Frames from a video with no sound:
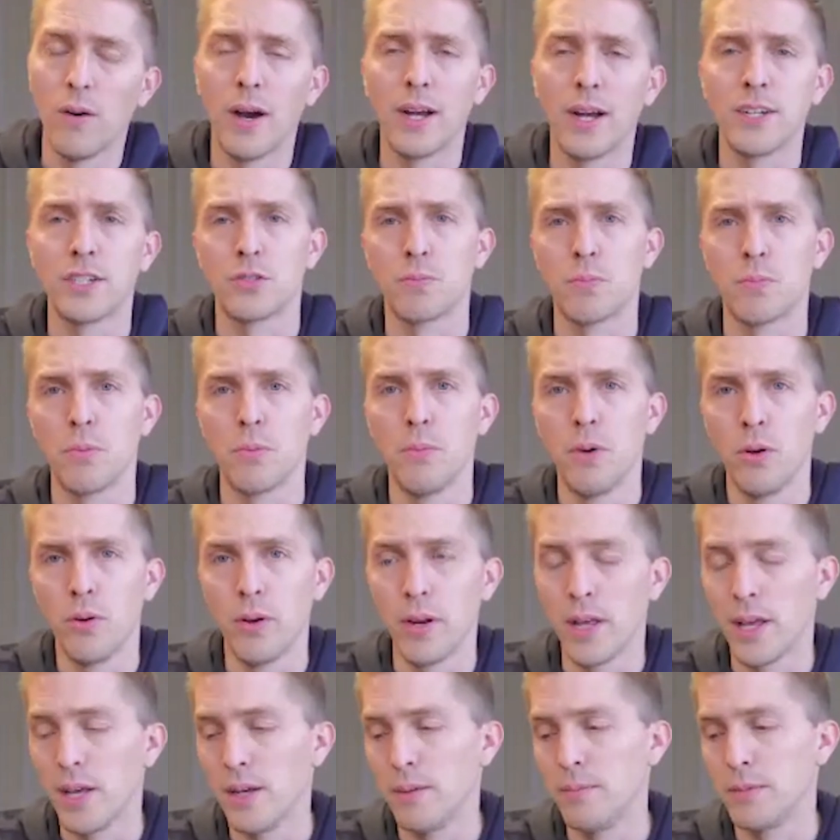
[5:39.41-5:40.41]
I just
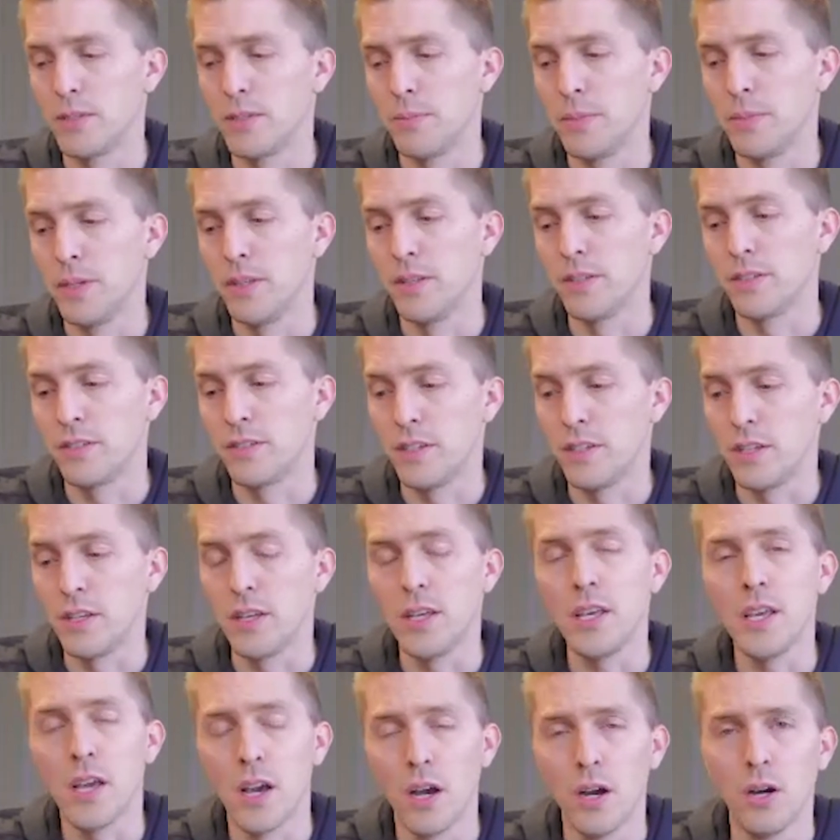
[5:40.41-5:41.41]
promoted him to be the
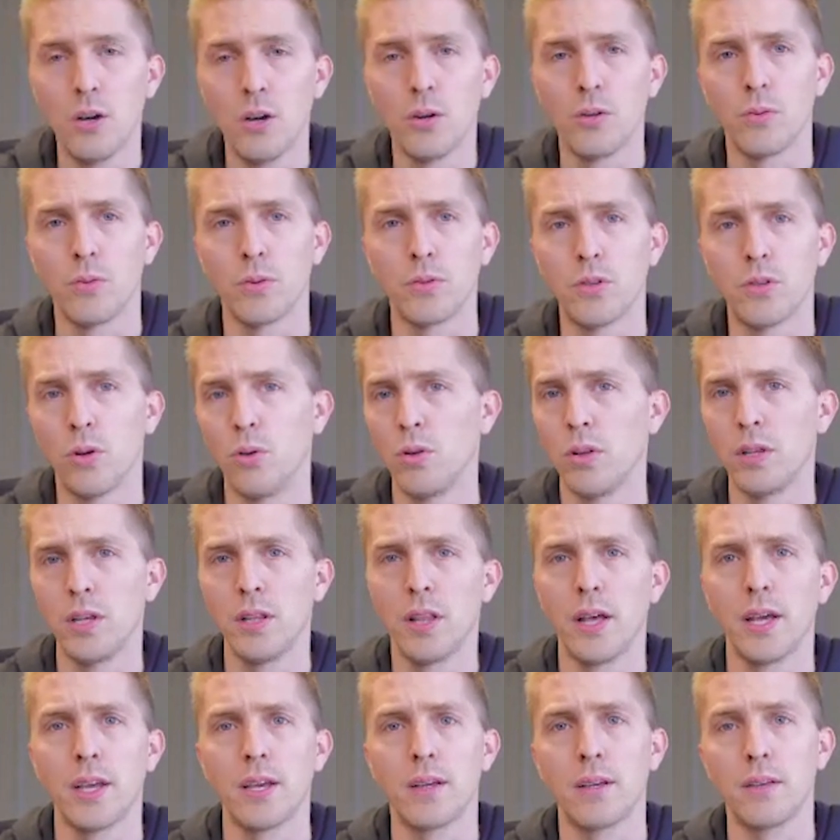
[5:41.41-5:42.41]
CEO to totally
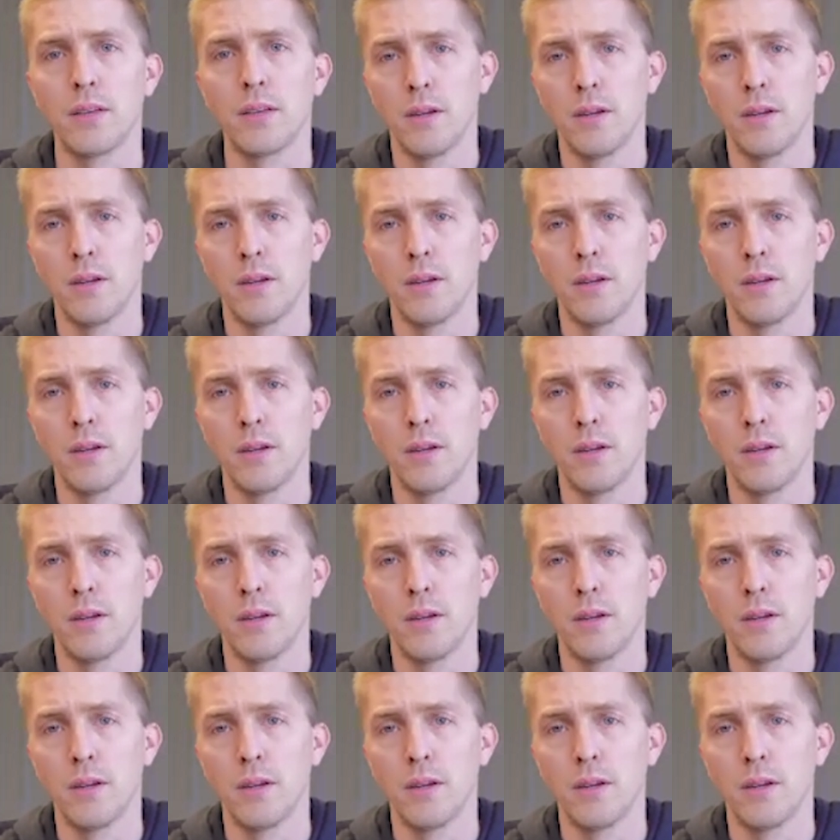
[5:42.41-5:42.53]
like,